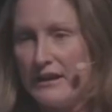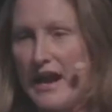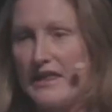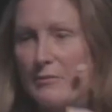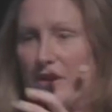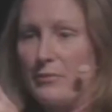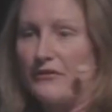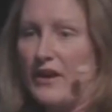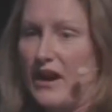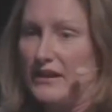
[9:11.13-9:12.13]
And then we
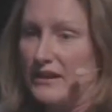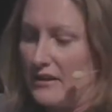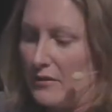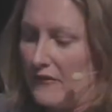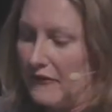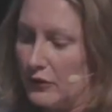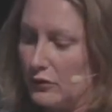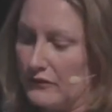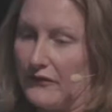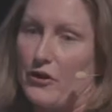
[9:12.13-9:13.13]
provided a
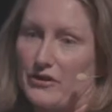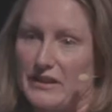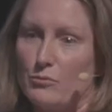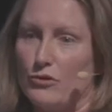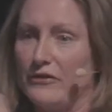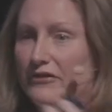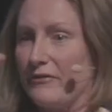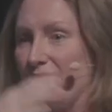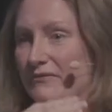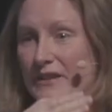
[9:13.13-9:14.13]
full forest and wood
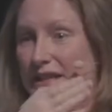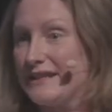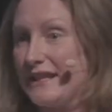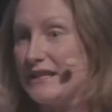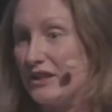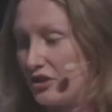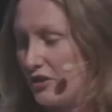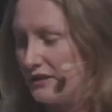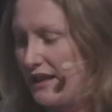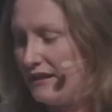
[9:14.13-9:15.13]
from seed to
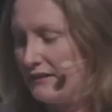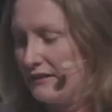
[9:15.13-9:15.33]
shelter.